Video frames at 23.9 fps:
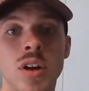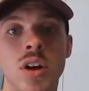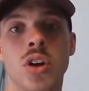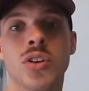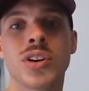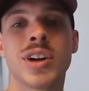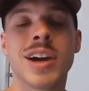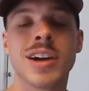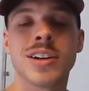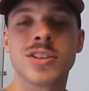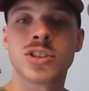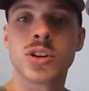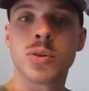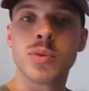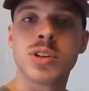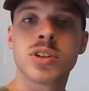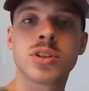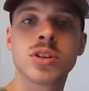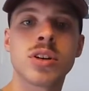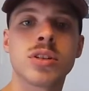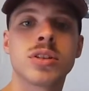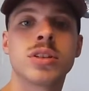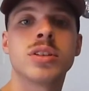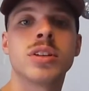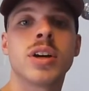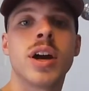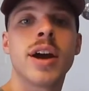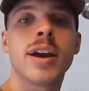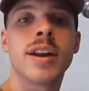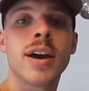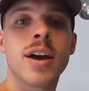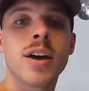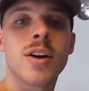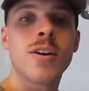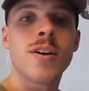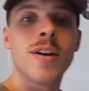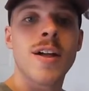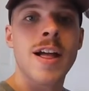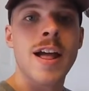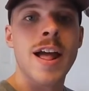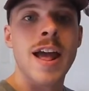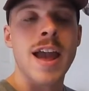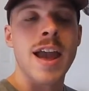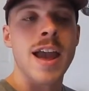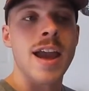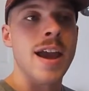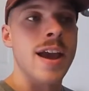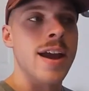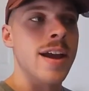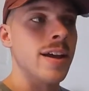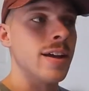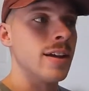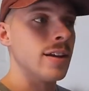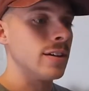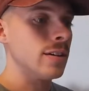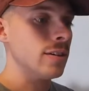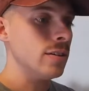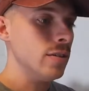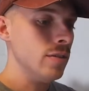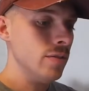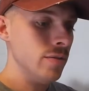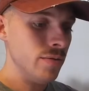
Okay, so we start the night out, and